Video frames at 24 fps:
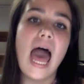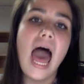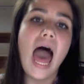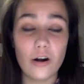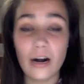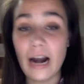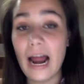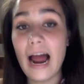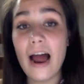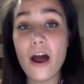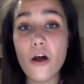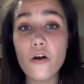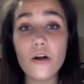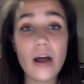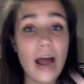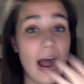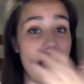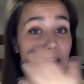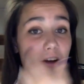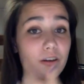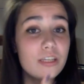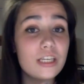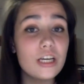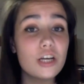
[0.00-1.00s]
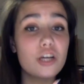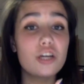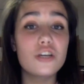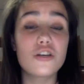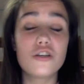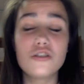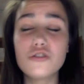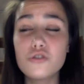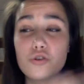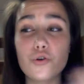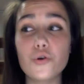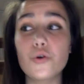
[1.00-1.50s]
or how to
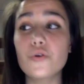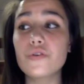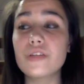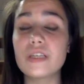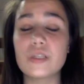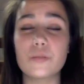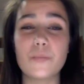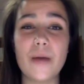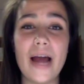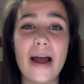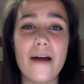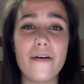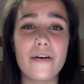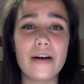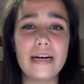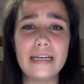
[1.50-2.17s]
control this power,